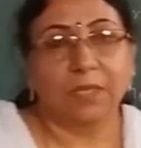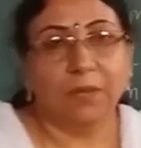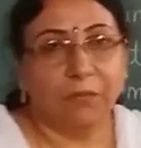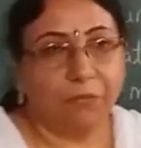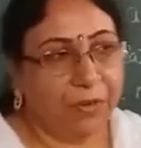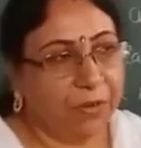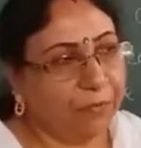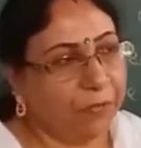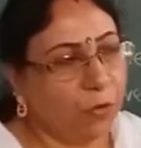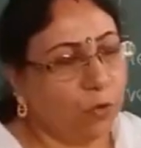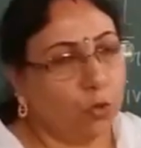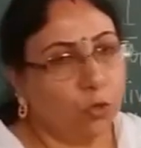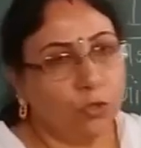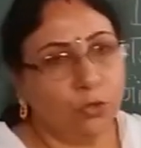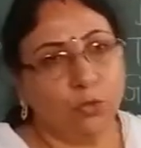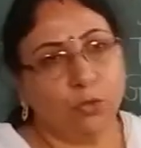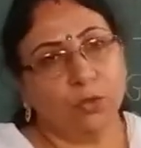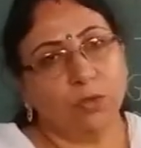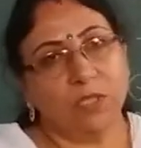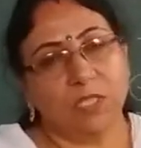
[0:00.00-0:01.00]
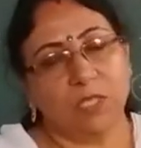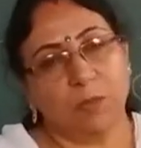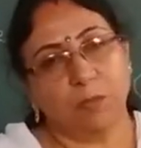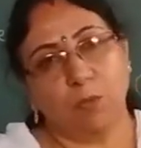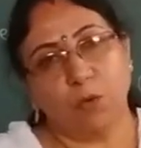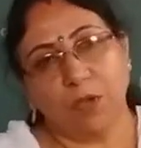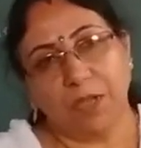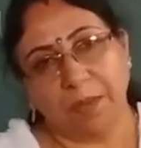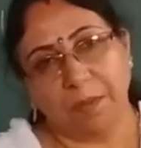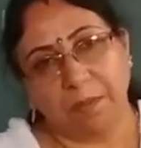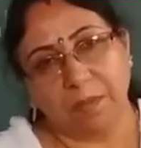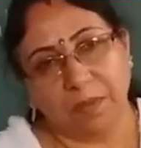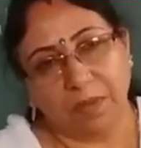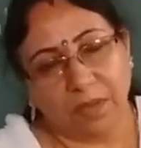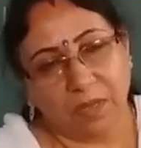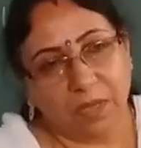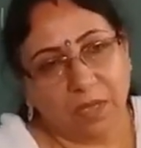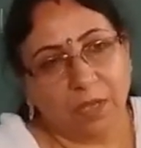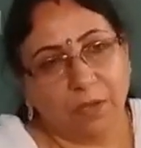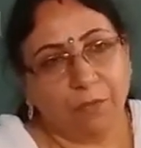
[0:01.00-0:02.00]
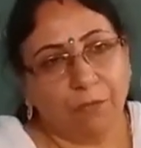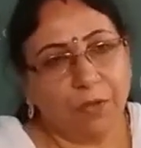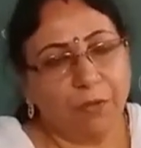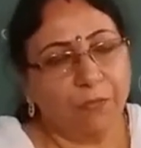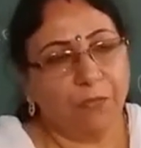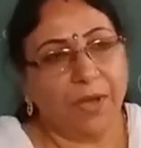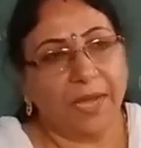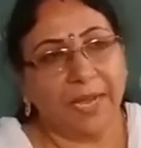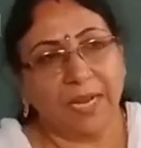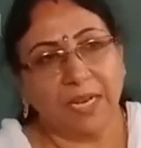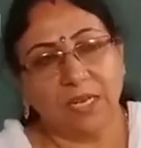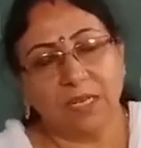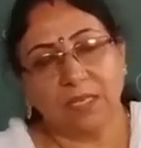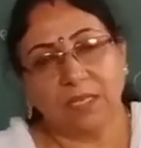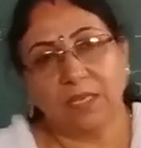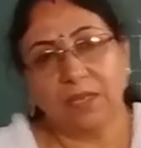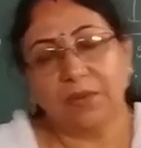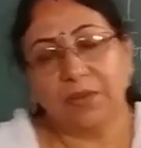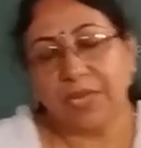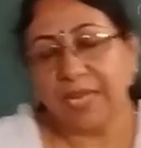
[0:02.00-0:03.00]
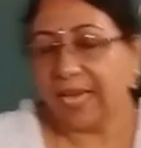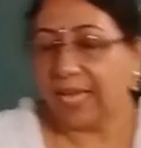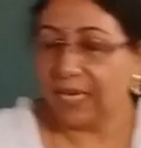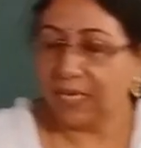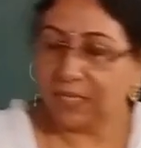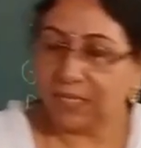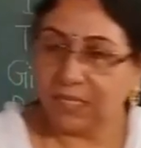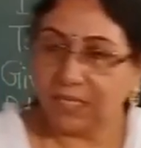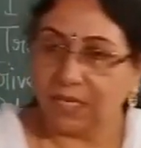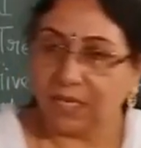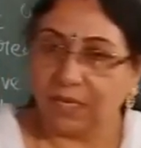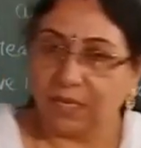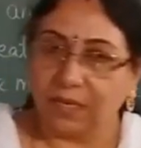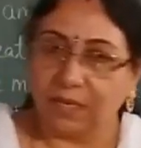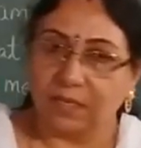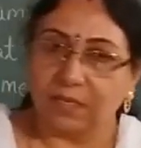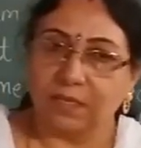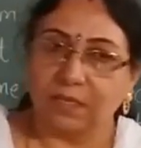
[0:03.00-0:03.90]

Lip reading: When we go through this poem, we find a reality in it.